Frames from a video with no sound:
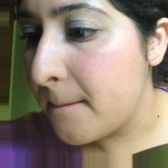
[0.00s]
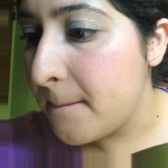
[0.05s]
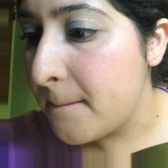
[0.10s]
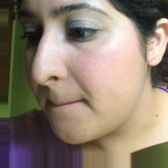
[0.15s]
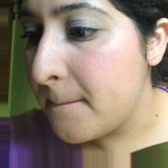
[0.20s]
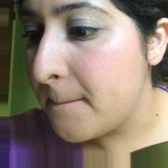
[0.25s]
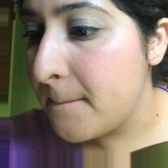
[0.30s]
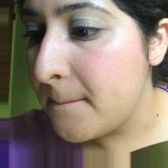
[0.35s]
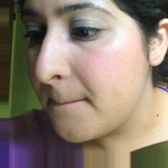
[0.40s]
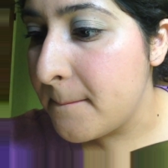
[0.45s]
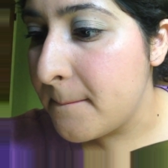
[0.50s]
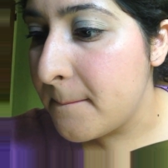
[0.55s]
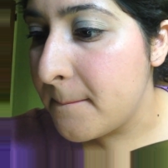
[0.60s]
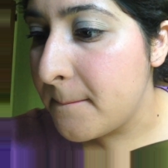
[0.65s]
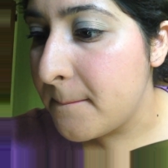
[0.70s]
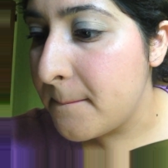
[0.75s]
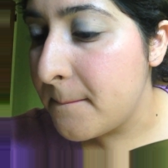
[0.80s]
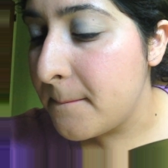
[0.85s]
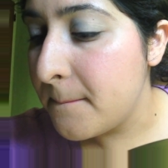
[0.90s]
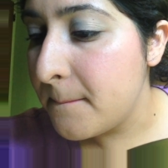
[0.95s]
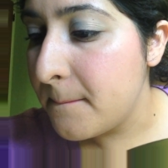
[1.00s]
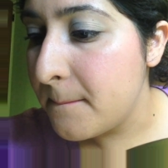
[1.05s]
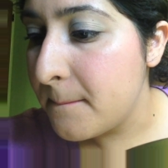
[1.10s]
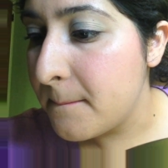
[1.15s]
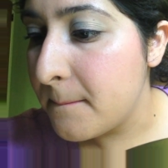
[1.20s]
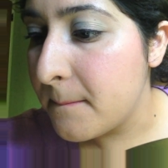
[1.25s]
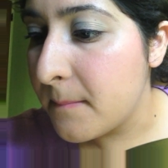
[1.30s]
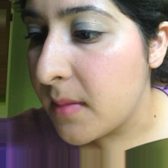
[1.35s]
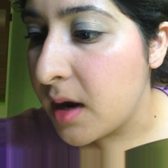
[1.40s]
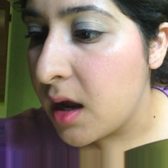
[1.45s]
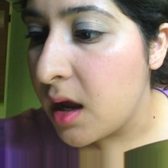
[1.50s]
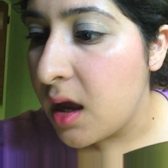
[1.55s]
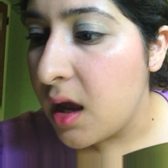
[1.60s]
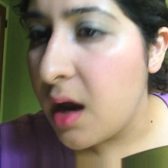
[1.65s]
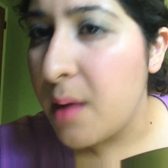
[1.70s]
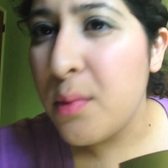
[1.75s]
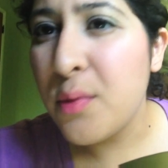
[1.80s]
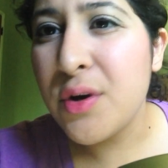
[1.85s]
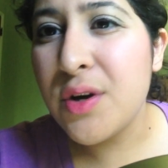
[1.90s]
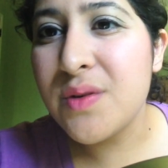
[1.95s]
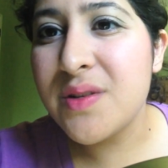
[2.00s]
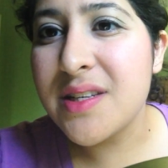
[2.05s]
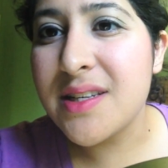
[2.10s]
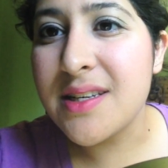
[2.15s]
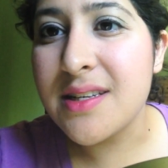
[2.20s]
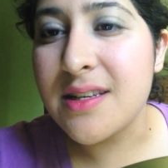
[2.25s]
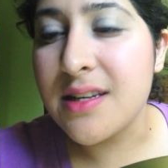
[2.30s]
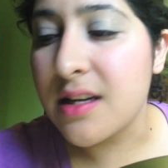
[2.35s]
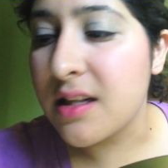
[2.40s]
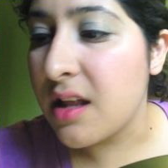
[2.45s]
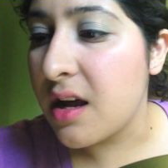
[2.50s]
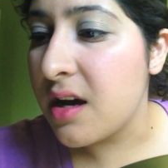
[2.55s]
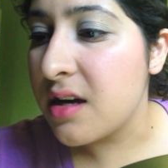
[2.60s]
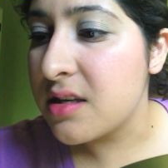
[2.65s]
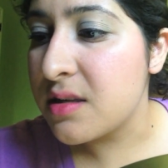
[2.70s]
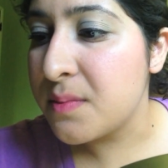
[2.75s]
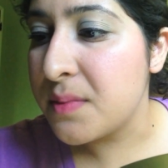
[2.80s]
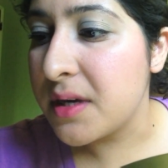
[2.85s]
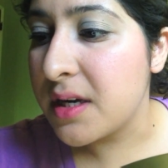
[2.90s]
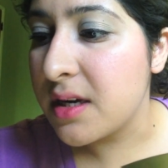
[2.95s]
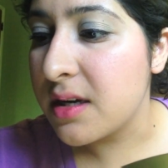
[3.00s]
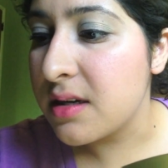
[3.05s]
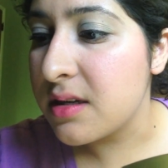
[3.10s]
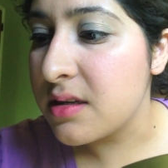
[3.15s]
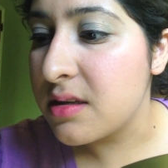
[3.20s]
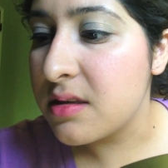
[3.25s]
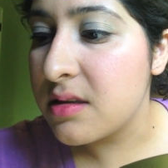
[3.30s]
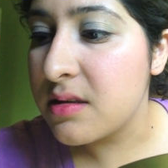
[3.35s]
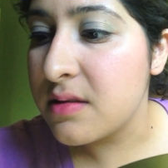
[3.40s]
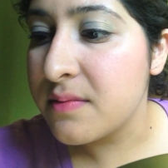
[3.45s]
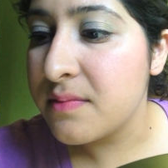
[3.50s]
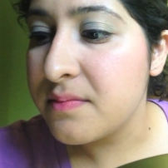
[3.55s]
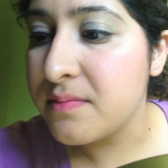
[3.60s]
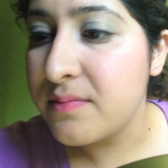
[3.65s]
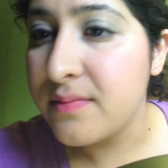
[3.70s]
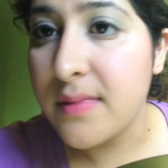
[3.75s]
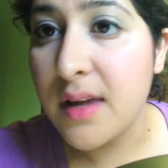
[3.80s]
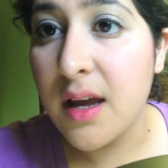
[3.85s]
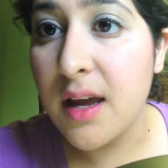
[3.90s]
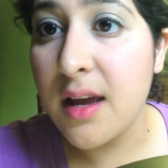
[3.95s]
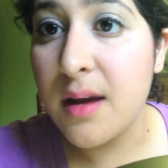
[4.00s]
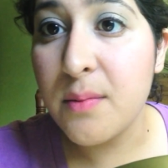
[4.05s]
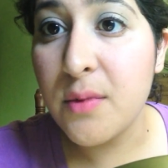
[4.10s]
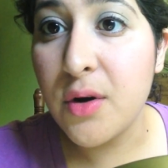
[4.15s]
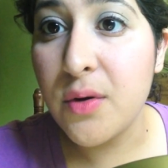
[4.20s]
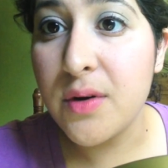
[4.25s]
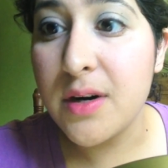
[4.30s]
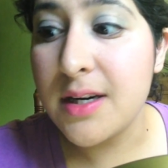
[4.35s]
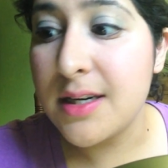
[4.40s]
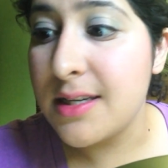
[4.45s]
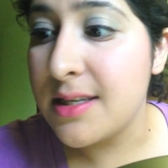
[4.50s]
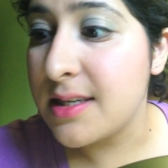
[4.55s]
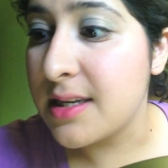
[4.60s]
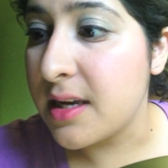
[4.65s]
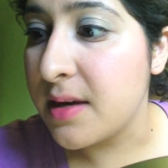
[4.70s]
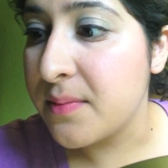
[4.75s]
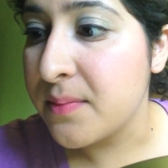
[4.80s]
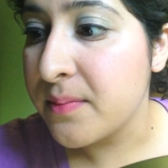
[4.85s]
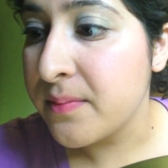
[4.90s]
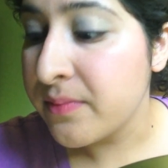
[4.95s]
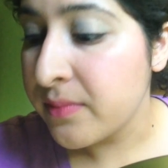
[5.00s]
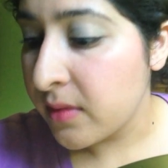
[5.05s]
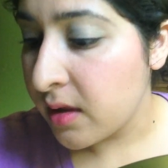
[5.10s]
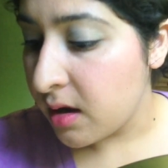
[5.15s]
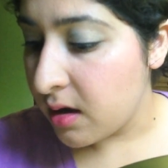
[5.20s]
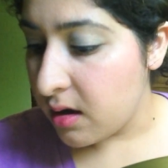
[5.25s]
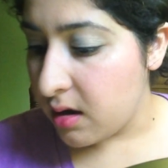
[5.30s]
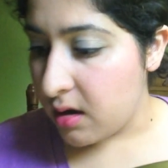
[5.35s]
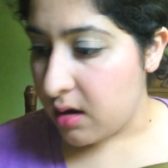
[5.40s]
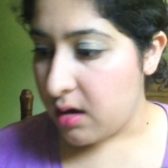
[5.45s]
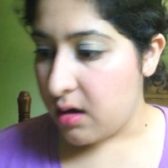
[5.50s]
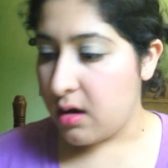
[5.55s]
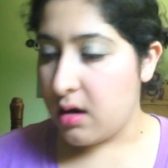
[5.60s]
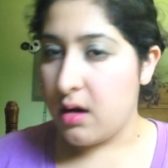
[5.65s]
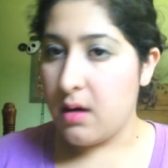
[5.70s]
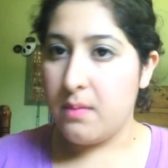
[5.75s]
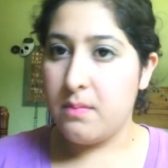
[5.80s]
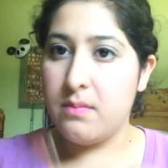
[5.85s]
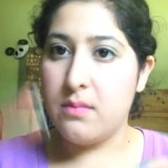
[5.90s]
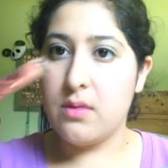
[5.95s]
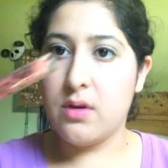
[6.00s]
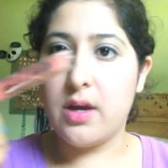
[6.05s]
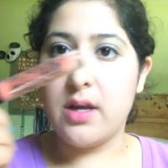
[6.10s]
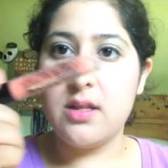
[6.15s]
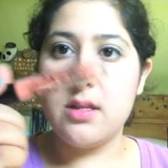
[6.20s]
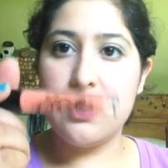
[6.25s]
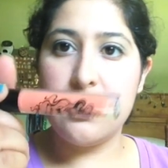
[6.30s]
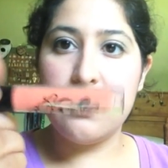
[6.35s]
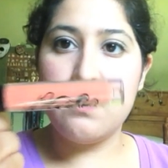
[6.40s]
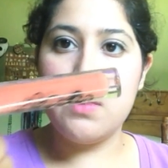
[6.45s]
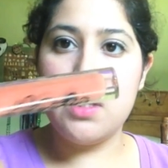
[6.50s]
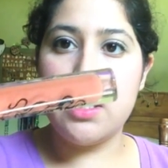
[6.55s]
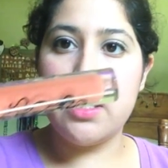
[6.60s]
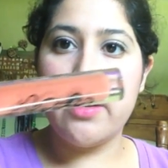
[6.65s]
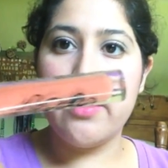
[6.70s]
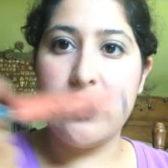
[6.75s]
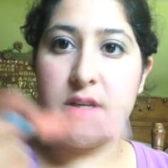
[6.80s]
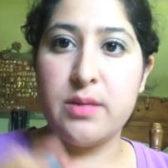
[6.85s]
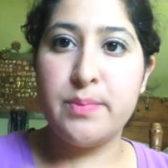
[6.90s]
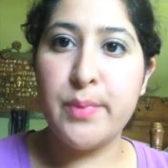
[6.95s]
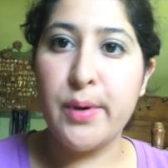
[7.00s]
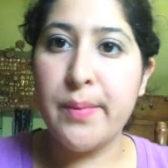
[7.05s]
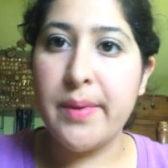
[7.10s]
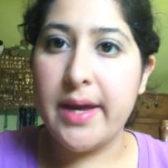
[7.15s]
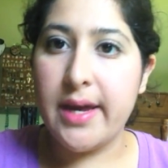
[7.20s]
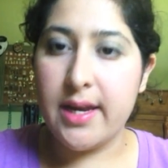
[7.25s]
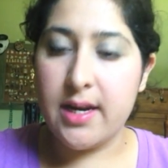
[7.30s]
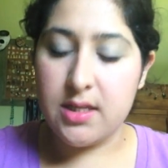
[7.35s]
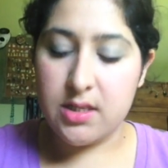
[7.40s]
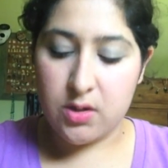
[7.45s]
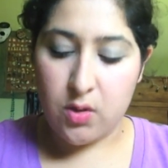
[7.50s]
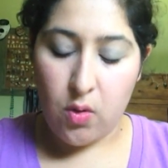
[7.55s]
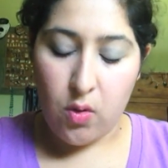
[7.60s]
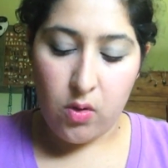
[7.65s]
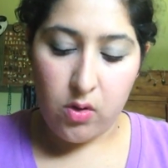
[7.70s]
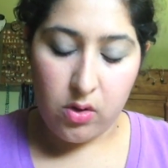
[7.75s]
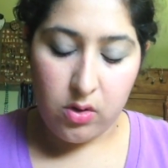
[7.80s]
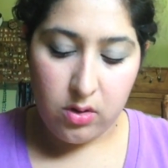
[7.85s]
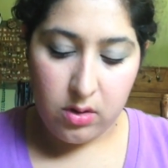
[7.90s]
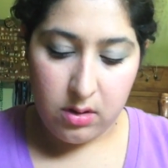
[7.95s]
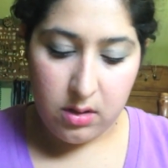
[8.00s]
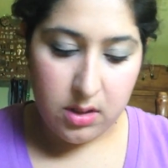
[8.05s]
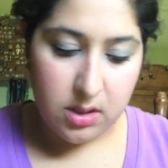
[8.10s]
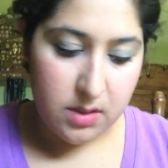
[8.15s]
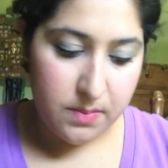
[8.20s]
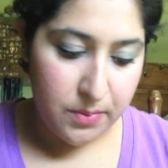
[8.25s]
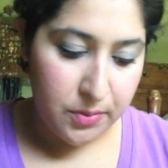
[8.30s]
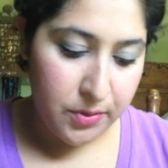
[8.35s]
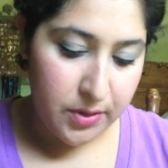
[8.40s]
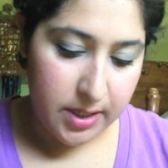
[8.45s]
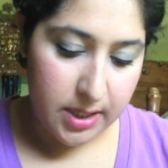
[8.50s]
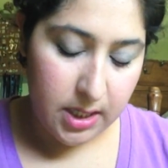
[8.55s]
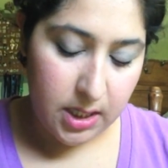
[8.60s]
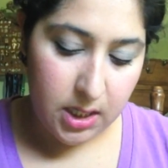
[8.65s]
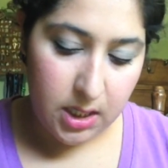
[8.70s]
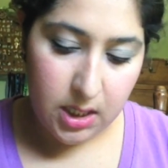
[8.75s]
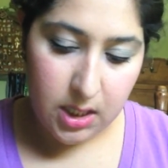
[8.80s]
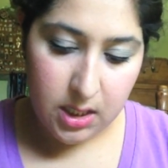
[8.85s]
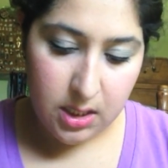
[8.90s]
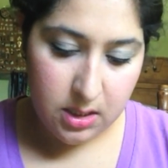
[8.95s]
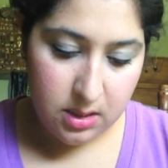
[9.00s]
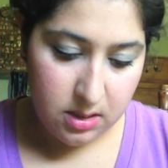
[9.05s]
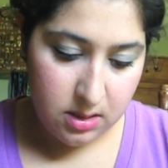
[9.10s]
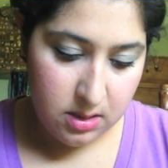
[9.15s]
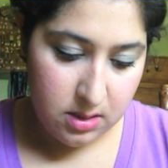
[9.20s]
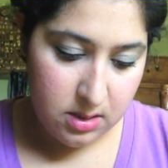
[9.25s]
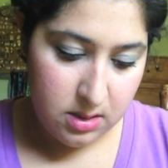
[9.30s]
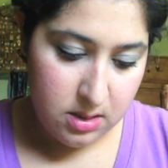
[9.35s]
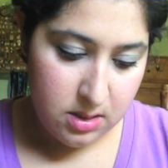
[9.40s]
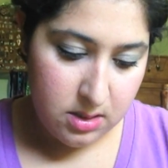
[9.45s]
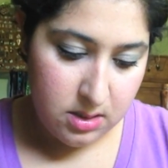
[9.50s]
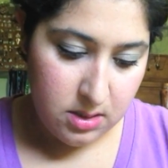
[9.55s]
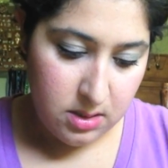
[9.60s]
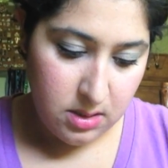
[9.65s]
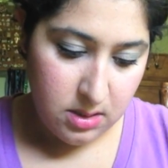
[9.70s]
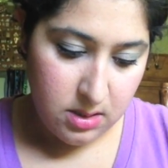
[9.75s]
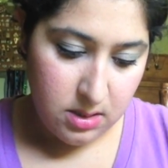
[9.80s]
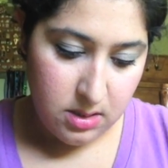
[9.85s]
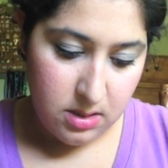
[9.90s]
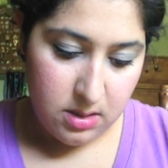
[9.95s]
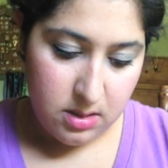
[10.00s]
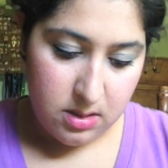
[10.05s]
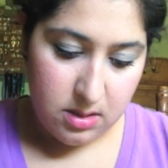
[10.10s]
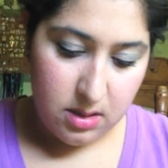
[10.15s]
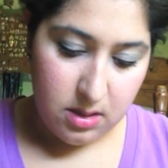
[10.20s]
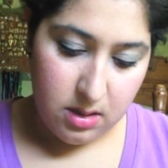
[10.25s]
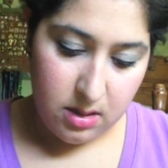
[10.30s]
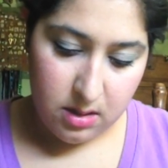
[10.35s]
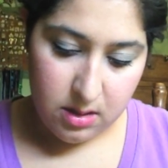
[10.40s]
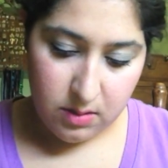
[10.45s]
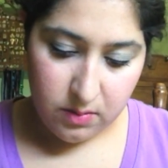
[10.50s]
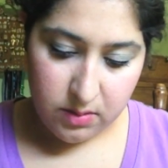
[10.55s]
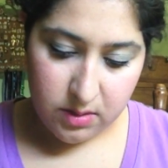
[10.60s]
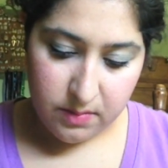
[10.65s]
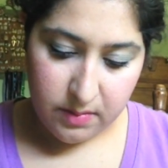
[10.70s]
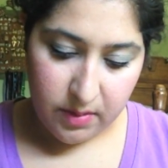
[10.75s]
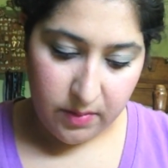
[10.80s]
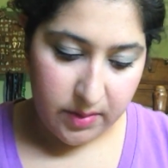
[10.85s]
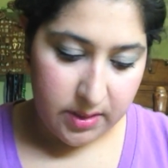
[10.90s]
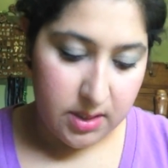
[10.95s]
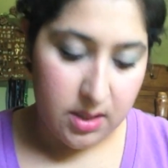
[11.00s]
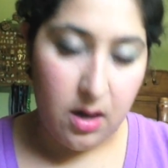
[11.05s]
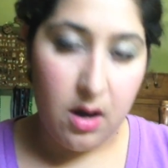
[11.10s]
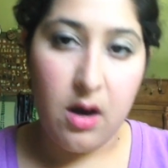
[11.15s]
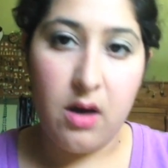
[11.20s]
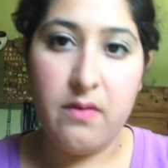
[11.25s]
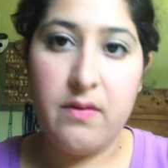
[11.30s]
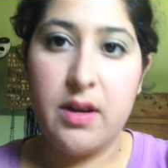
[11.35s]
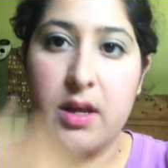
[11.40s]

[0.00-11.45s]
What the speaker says: I will use a Disney gloss because I am going to Disney. Okay, this is Mysterious Mermaid. It's coral. It's pretty. It was in my recent haul